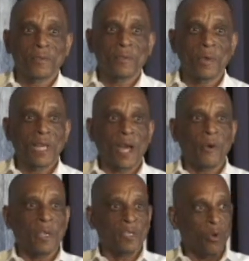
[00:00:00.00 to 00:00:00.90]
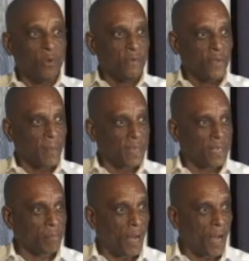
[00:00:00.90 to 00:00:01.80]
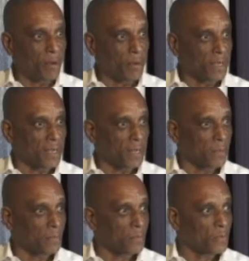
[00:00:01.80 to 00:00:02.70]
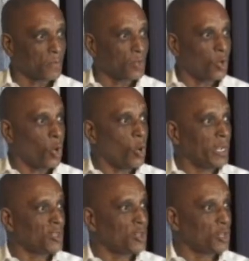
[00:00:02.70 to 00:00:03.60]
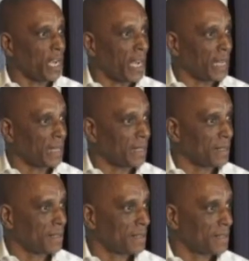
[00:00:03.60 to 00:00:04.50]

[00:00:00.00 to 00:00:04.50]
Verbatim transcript: to allow his own feminine power to hold his child,